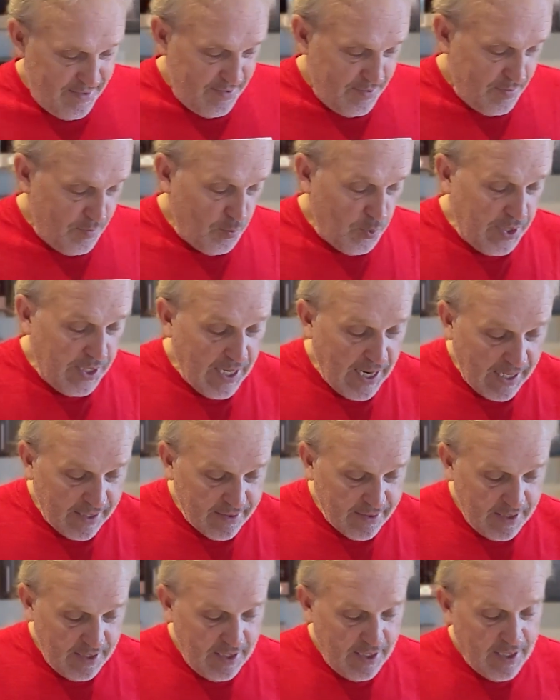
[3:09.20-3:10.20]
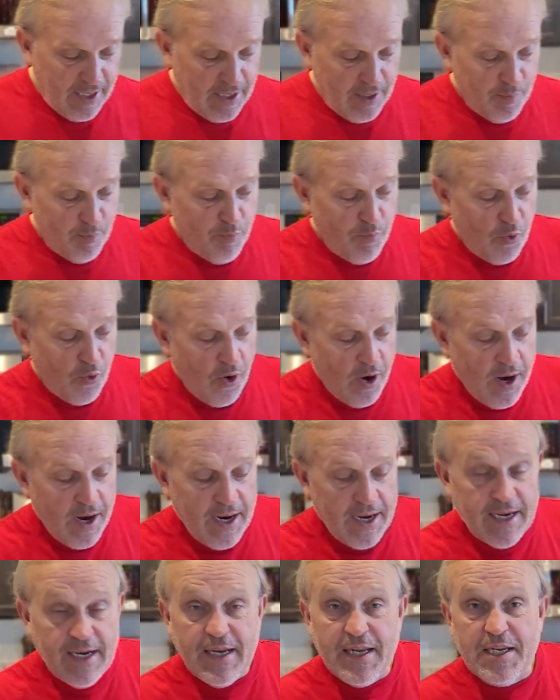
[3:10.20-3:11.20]
We got the
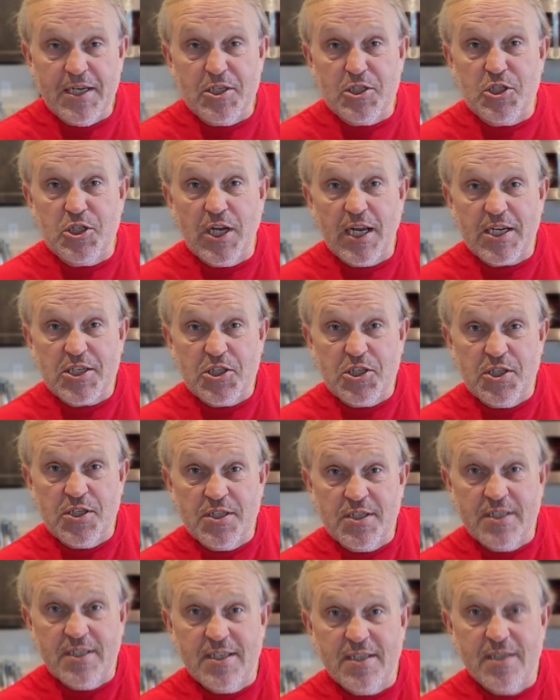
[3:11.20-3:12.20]
brine injection,